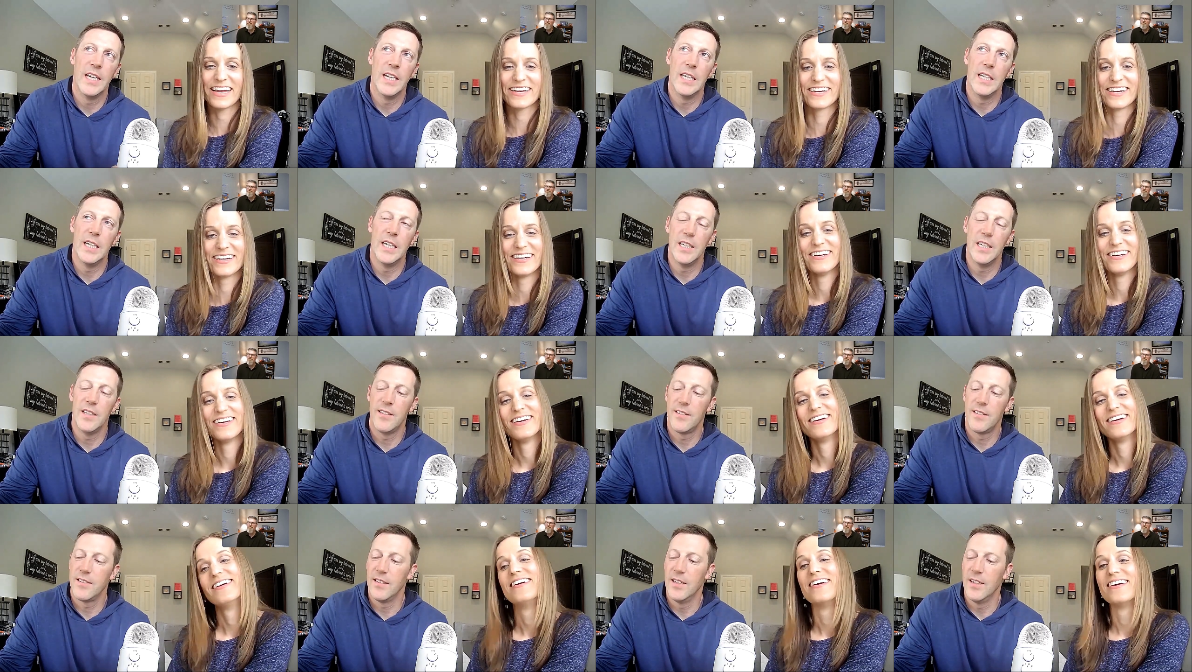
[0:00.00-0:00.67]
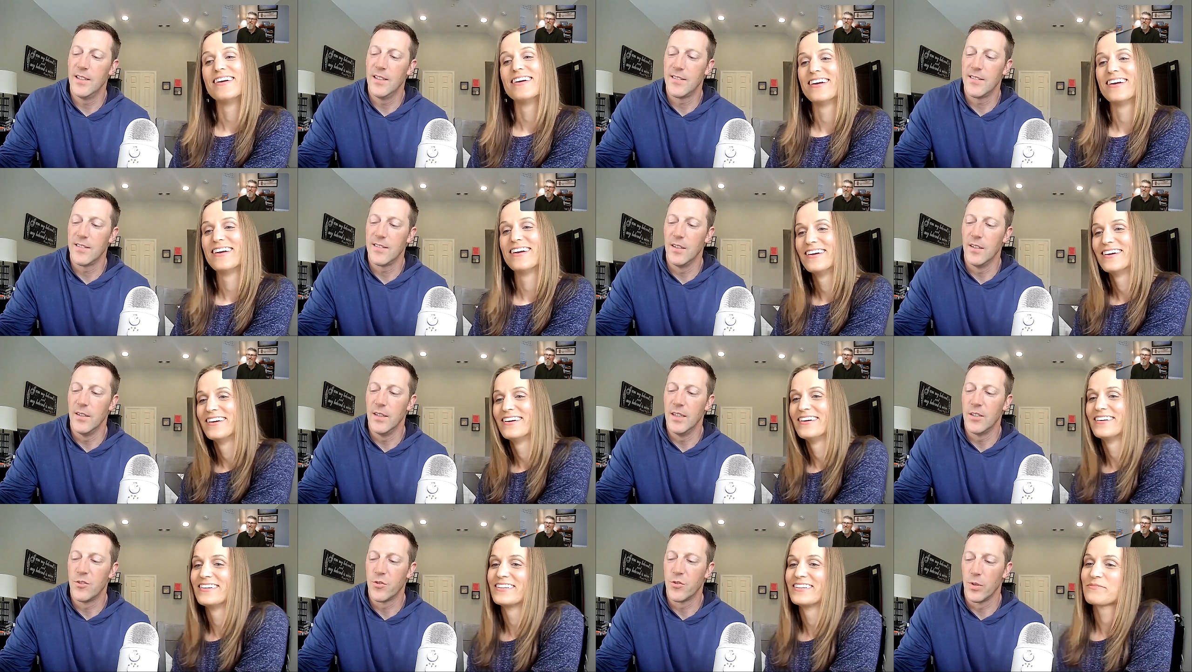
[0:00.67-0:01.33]
Speaker 1: like it's it's
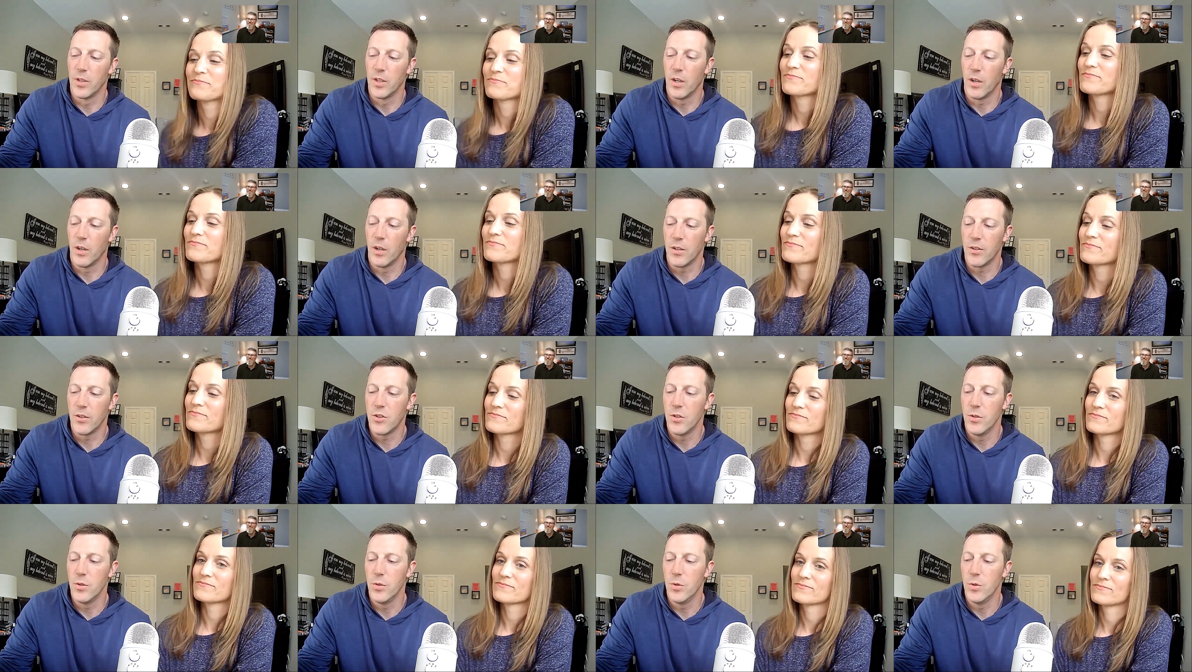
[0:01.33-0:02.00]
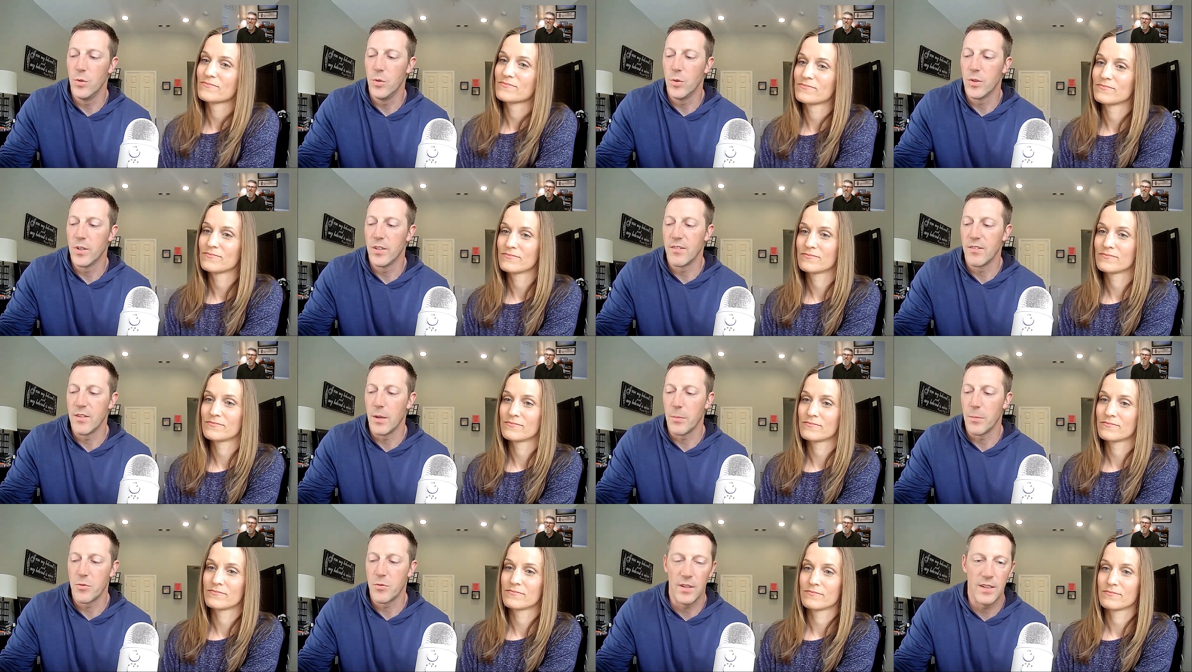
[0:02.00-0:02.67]
uh it's really hard to
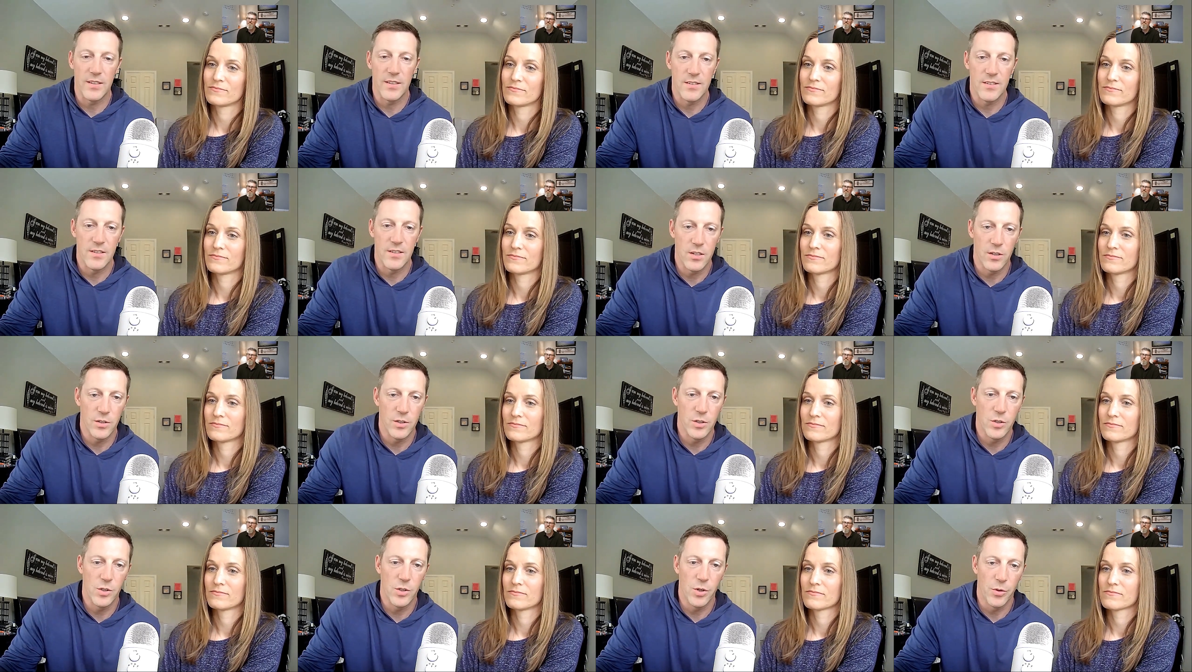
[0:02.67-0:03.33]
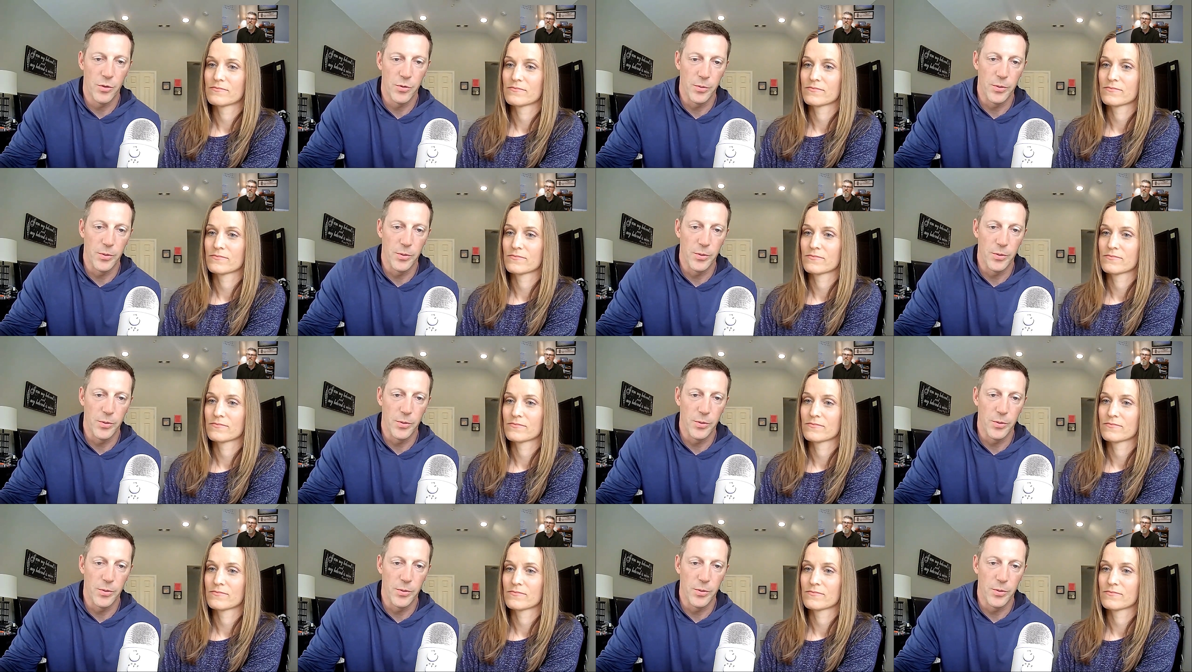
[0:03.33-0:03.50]
conceptualize until you go